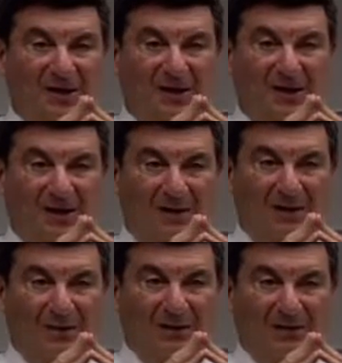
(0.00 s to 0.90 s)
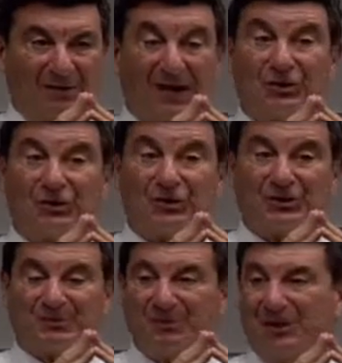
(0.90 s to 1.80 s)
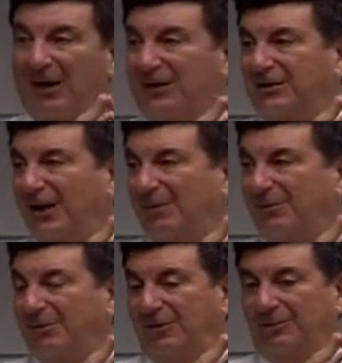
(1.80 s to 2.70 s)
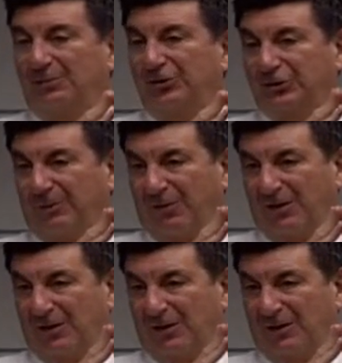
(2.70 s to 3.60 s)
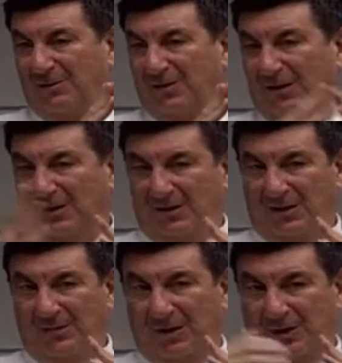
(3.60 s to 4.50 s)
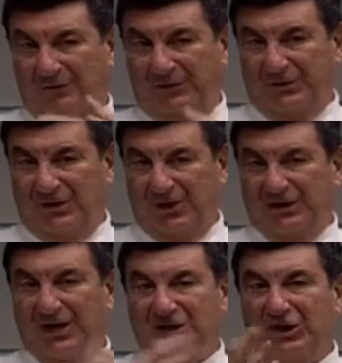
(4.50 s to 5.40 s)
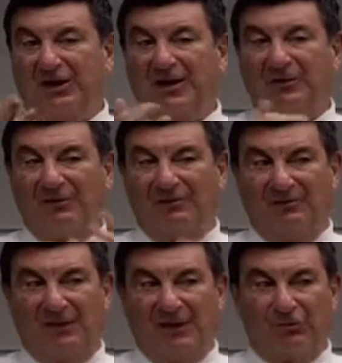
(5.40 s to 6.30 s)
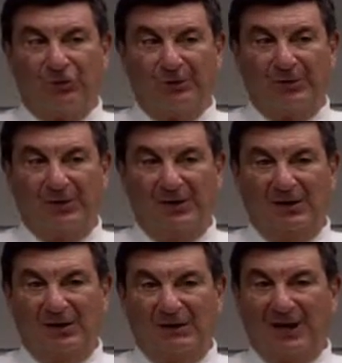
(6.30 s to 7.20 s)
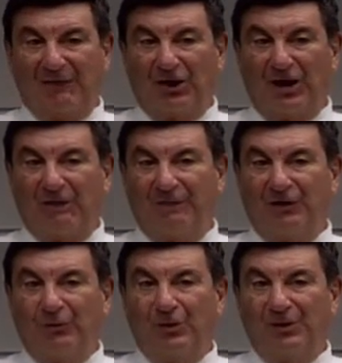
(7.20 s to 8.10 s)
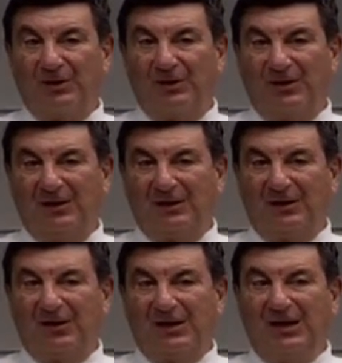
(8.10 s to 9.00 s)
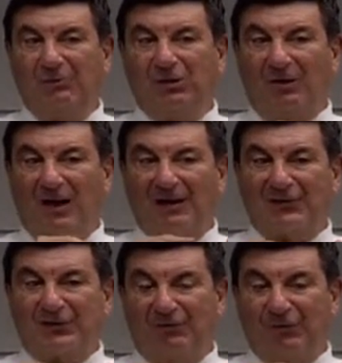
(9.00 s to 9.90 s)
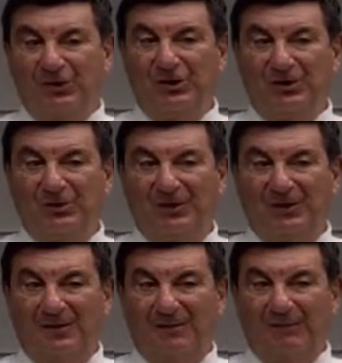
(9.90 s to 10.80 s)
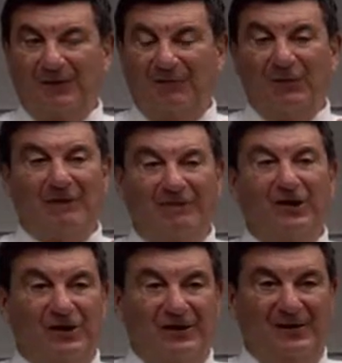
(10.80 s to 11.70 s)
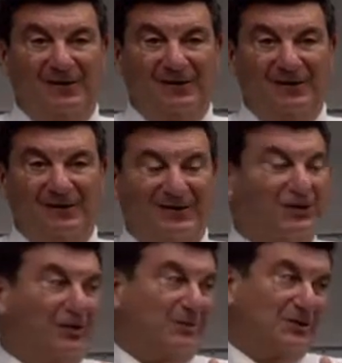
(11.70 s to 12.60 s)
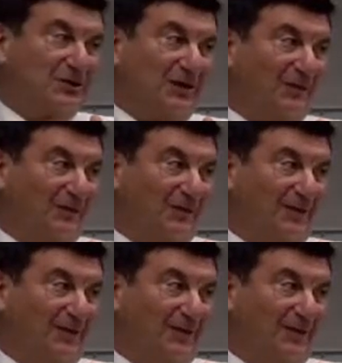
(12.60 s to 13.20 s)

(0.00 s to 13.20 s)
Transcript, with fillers: uh, there'll be lectures, but by nighttime there'll be music playing um, led by Irvin. So I, I chair that that group, having a lot of fun with it. You know, the key with a lot of stuff we do, if you have fun, then you're going to be successful.